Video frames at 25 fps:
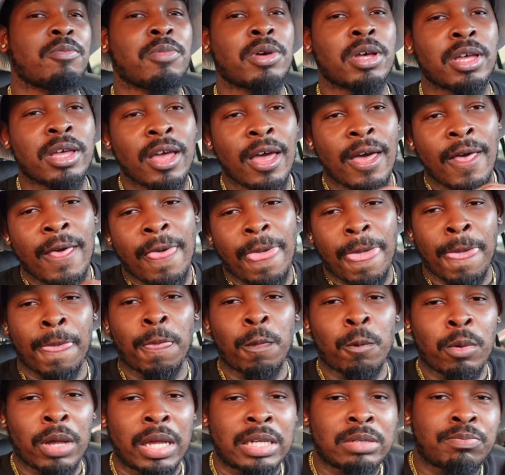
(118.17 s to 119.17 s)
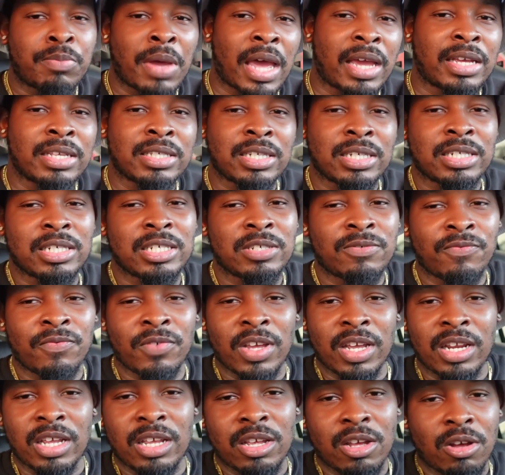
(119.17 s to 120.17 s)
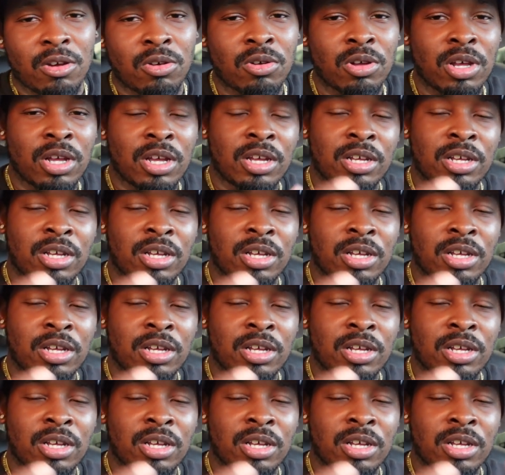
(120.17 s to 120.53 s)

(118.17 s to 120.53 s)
But anyways, back into this video.